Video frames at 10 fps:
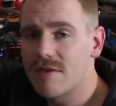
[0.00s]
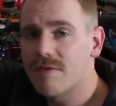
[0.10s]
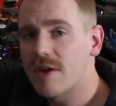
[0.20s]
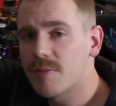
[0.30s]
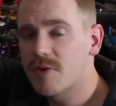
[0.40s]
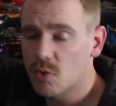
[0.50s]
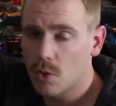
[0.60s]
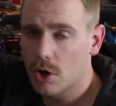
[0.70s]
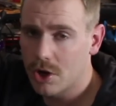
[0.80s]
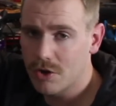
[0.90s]
investment to
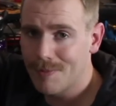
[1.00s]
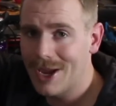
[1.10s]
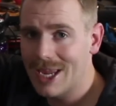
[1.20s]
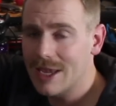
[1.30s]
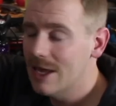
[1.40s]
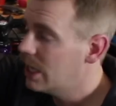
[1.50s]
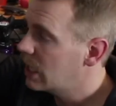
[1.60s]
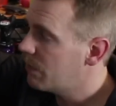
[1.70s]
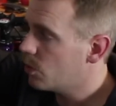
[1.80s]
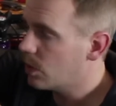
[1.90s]
work on your bike,
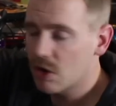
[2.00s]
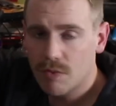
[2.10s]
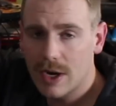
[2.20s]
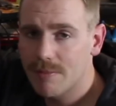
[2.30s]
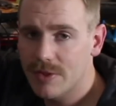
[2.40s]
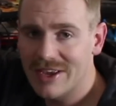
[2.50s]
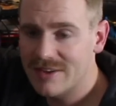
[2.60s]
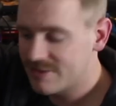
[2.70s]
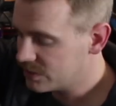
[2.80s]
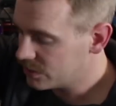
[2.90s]
gives you a great
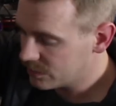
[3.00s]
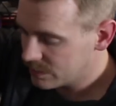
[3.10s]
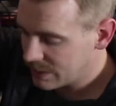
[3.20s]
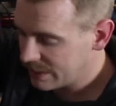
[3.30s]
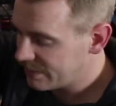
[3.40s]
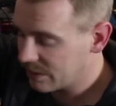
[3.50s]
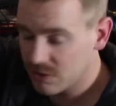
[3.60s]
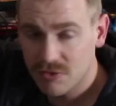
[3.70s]
place to attack the